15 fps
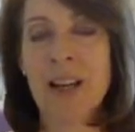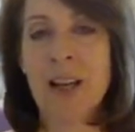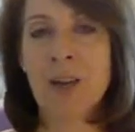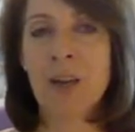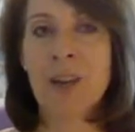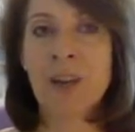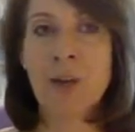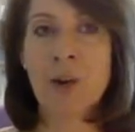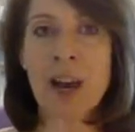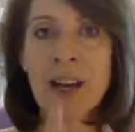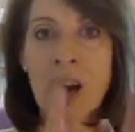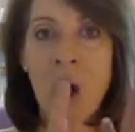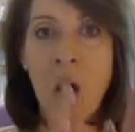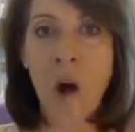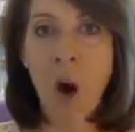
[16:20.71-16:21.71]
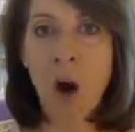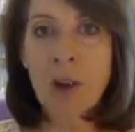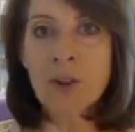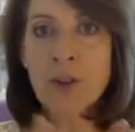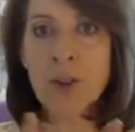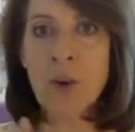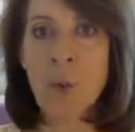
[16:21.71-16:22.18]
So they try to
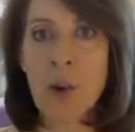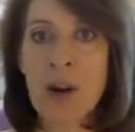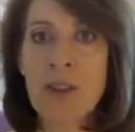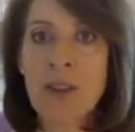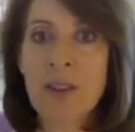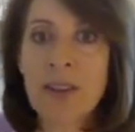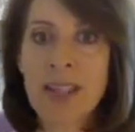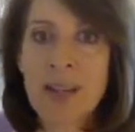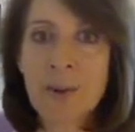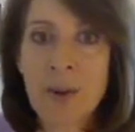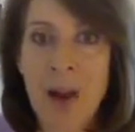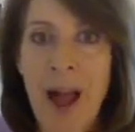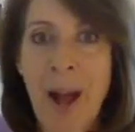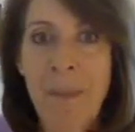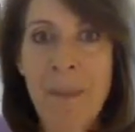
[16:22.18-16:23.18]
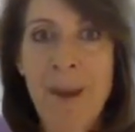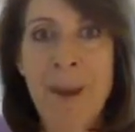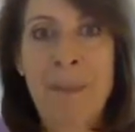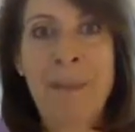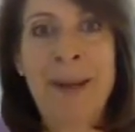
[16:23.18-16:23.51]
alter where the seams are happening.